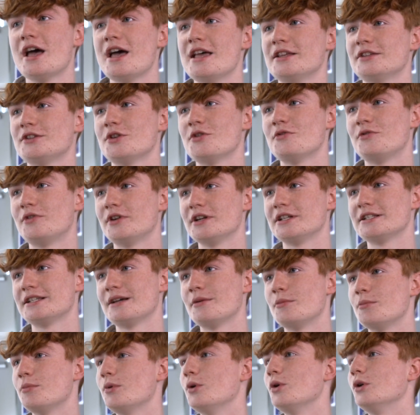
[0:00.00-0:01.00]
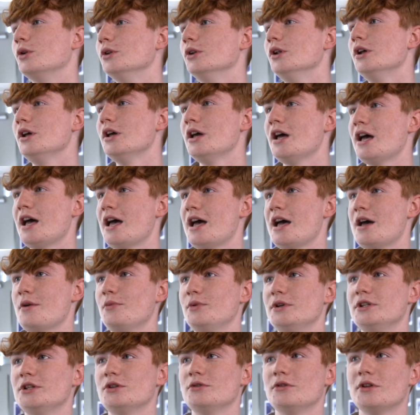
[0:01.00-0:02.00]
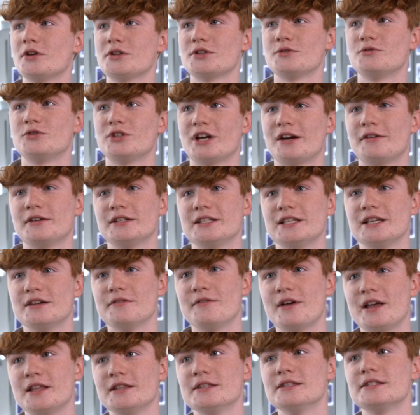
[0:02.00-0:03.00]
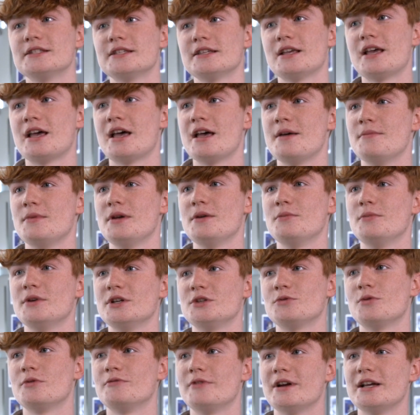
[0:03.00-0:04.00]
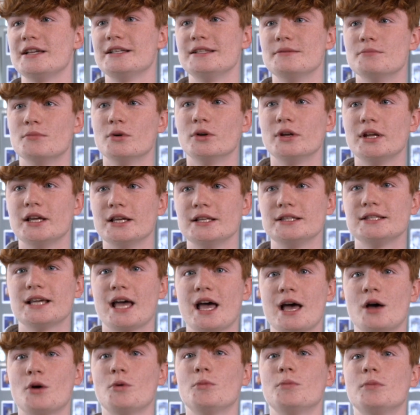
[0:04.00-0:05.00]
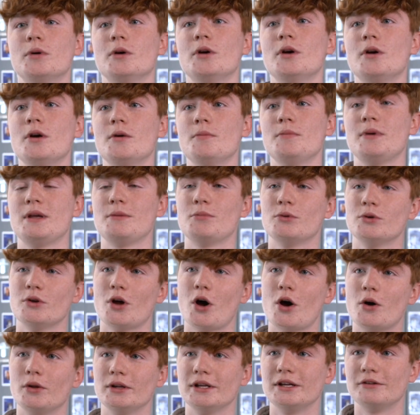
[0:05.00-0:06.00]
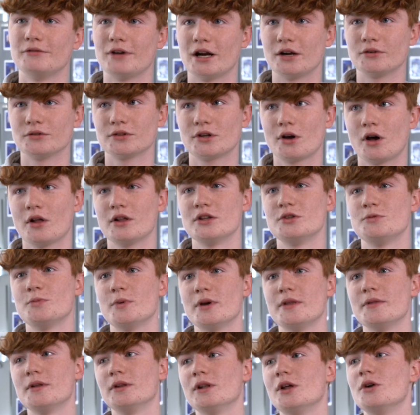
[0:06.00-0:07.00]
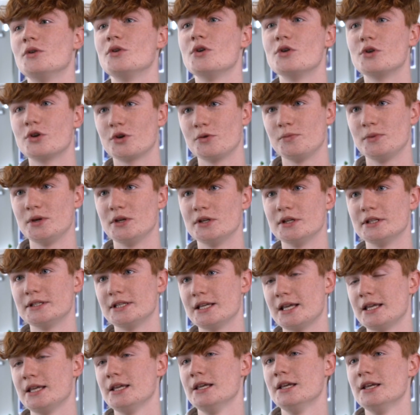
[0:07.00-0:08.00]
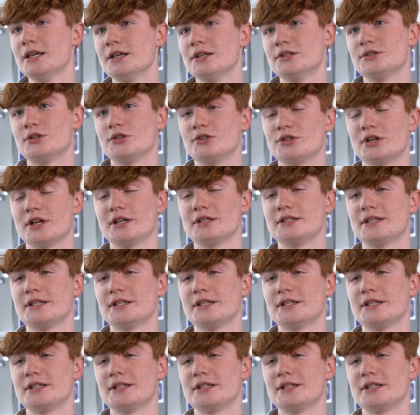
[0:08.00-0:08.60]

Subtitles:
So for example, we do lots of charity events in which we're raising money to help people not only around college but in the local community, such as